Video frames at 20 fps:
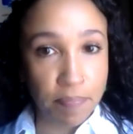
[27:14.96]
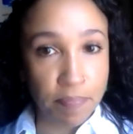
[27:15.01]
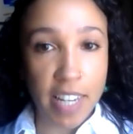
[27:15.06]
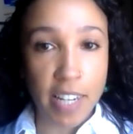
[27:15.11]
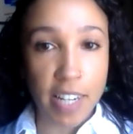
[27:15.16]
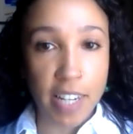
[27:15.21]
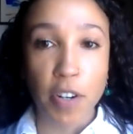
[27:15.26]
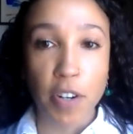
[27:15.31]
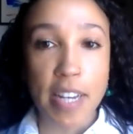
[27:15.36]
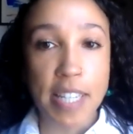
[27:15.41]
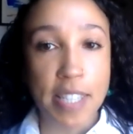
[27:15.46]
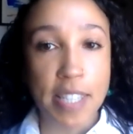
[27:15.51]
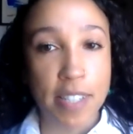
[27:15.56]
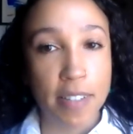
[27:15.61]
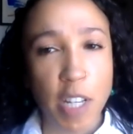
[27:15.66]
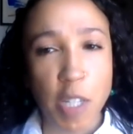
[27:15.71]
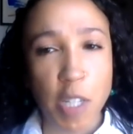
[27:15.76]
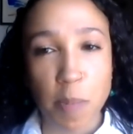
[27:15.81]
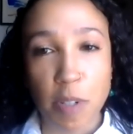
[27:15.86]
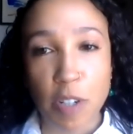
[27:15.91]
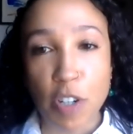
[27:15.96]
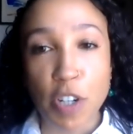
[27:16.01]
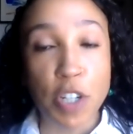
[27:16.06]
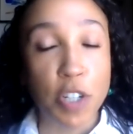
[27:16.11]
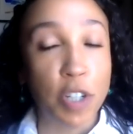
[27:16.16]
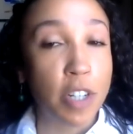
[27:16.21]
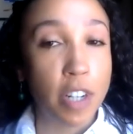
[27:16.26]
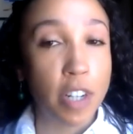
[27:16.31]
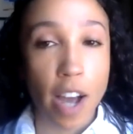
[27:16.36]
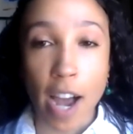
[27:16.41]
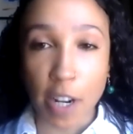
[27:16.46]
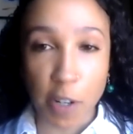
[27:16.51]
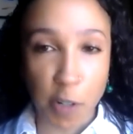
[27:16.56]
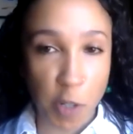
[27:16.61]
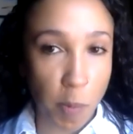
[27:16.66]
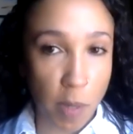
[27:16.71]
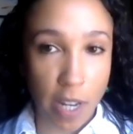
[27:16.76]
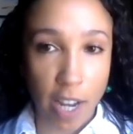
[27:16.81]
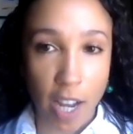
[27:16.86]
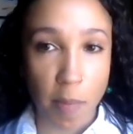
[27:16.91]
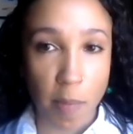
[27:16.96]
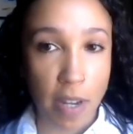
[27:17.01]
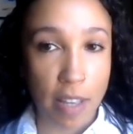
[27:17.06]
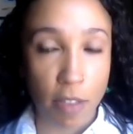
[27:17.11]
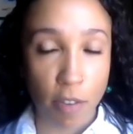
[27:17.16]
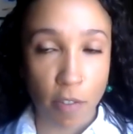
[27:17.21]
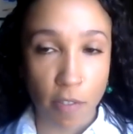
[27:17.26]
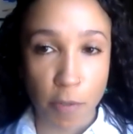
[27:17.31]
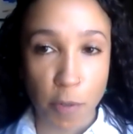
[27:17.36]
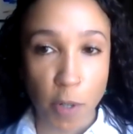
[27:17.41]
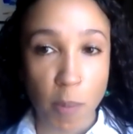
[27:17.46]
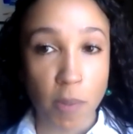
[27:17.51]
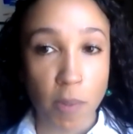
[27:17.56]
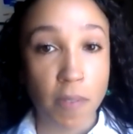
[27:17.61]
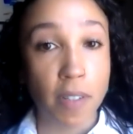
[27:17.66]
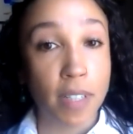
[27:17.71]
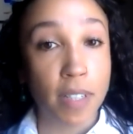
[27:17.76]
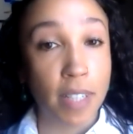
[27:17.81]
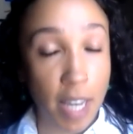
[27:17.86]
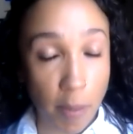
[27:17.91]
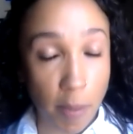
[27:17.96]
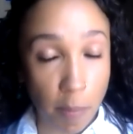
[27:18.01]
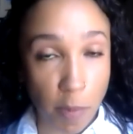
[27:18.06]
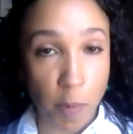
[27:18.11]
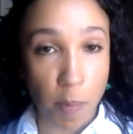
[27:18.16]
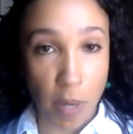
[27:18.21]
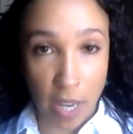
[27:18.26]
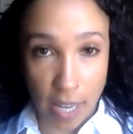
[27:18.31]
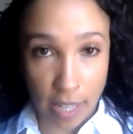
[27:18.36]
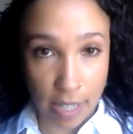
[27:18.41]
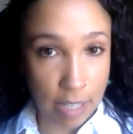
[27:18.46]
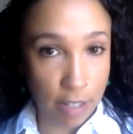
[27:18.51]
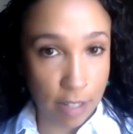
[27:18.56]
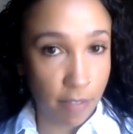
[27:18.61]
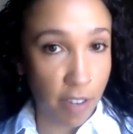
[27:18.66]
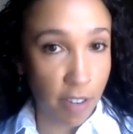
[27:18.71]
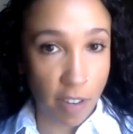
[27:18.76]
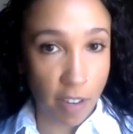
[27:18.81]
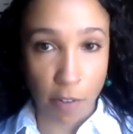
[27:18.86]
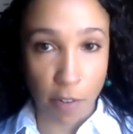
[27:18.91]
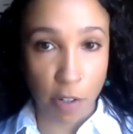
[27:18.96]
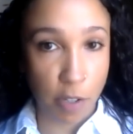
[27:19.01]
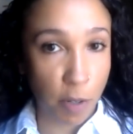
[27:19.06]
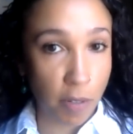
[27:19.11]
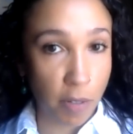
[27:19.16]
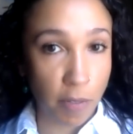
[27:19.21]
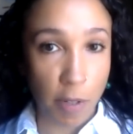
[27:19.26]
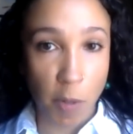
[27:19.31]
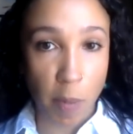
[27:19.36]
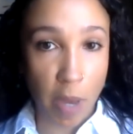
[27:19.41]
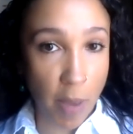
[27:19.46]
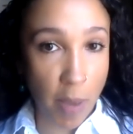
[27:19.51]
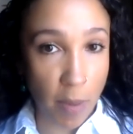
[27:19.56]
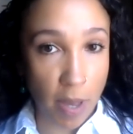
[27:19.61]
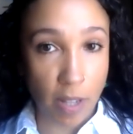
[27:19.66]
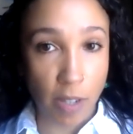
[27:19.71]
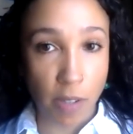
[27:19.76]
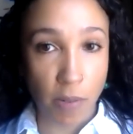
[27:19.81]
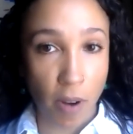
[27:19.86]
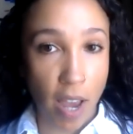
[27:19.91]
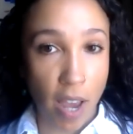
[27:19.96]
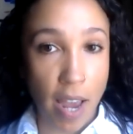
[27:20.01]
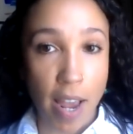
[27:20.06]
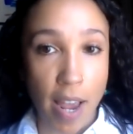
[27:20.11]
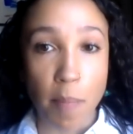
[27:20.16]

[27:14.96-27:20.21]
increased investment should not just be coming in the form of claims-based fee-for-service payments, right?